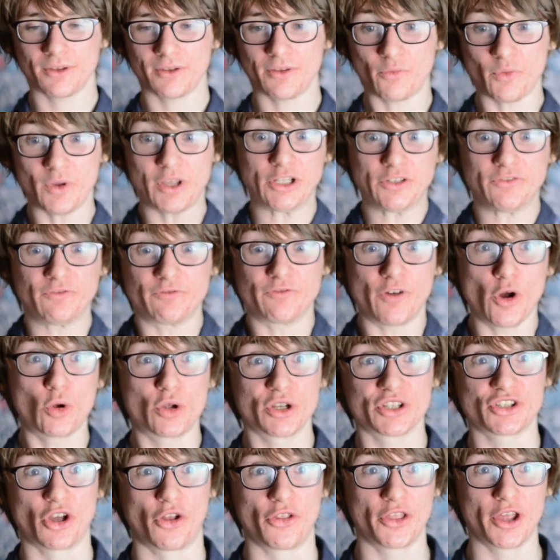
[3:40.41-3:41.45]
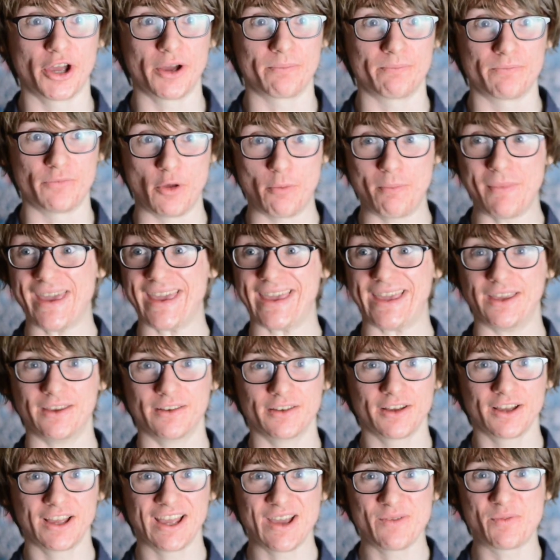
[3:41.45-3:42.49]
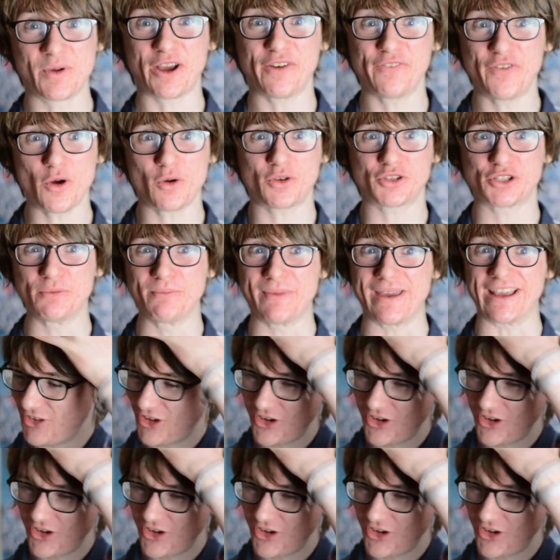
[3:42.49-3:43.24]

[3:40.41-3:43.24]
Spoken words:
If we can focus on the me. If we can focus on me,